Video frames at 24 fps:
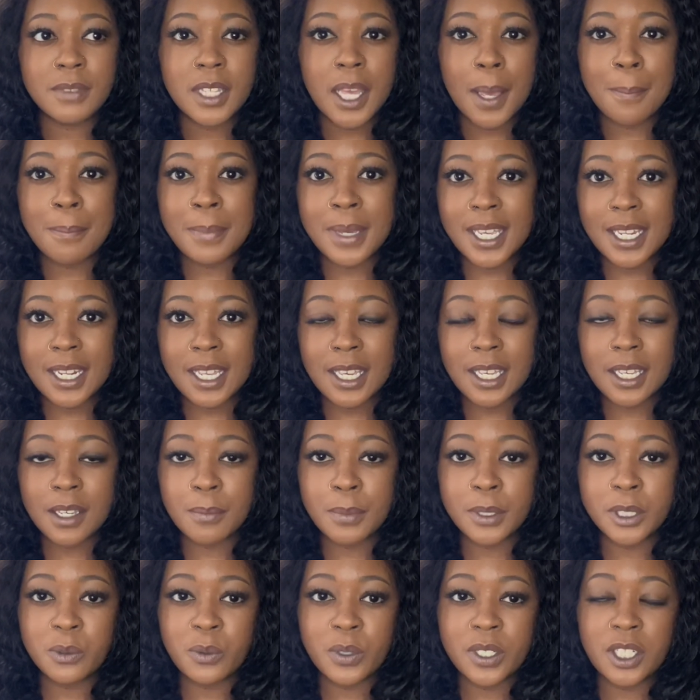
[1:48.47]
meeting
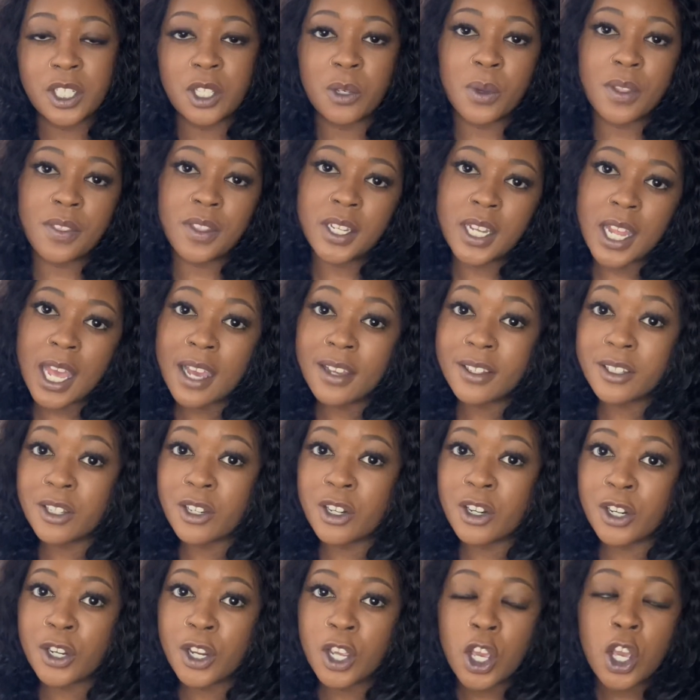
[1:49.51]
between you and the
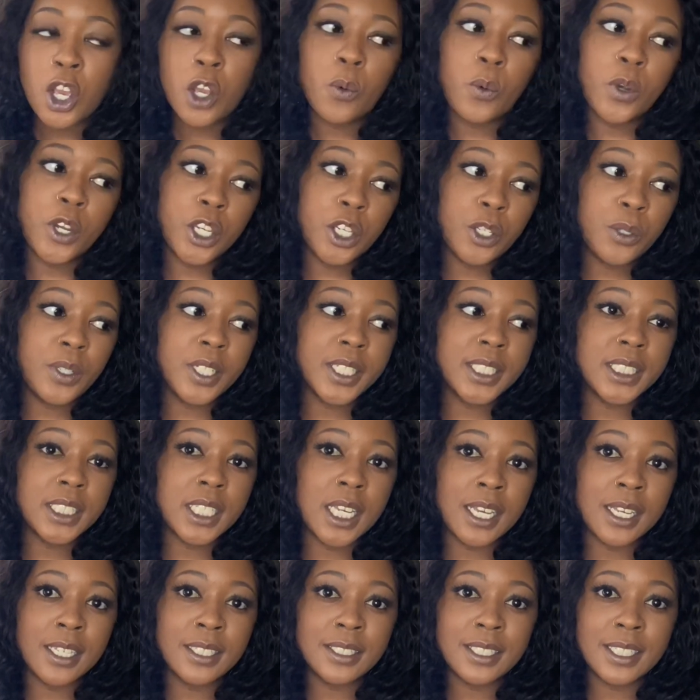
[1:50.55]
doctor where you
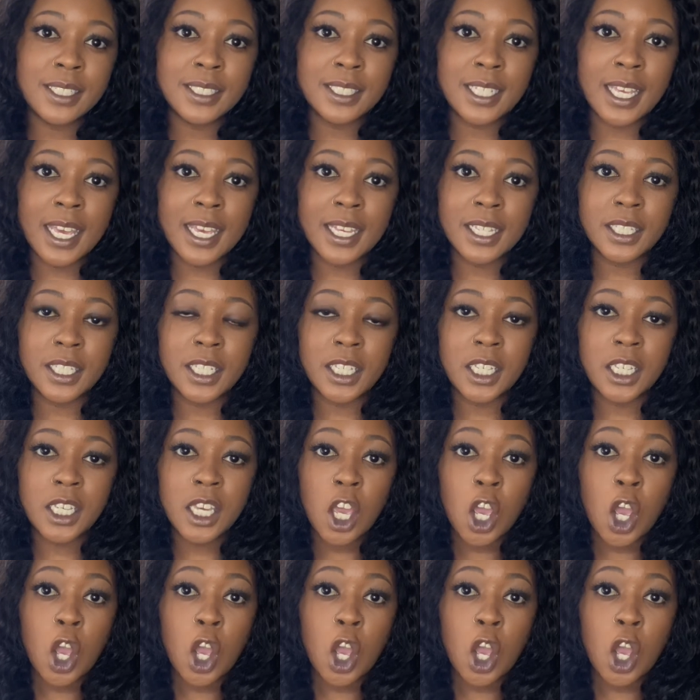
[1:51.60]
discuss exactly